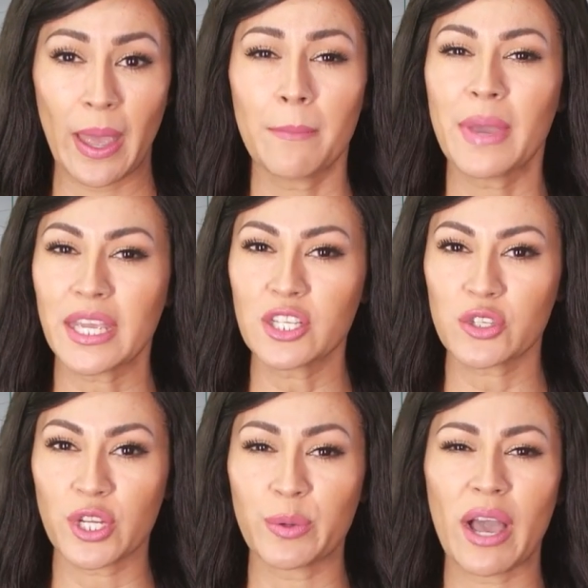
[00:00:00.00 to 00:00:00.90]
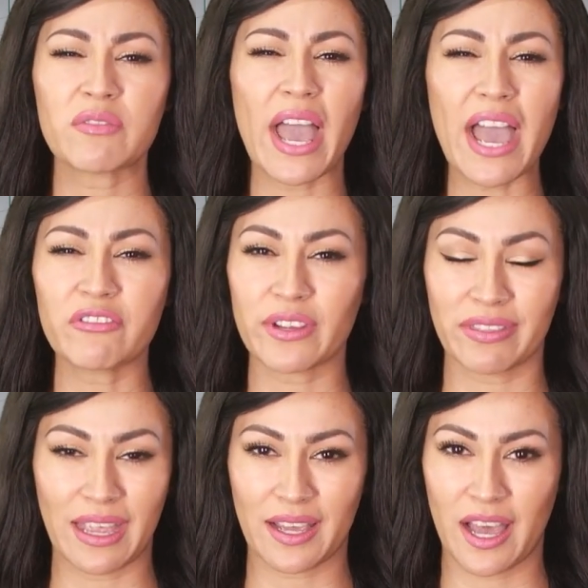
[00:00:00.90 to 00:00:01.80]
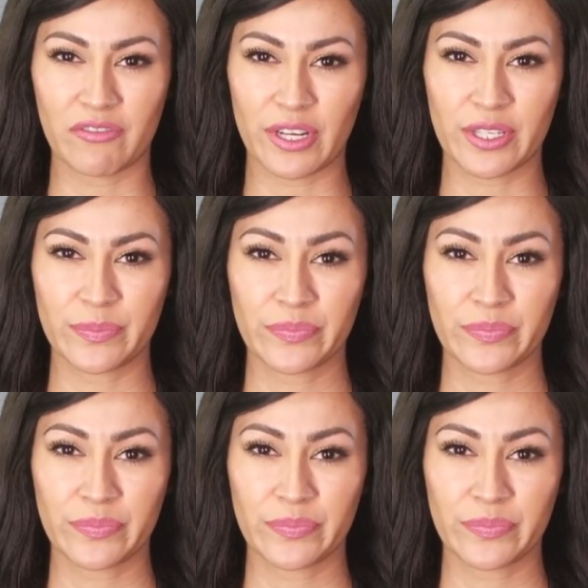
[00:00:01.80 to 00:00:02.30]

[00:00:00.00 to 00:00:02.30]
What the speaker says: making sure you have everything covered.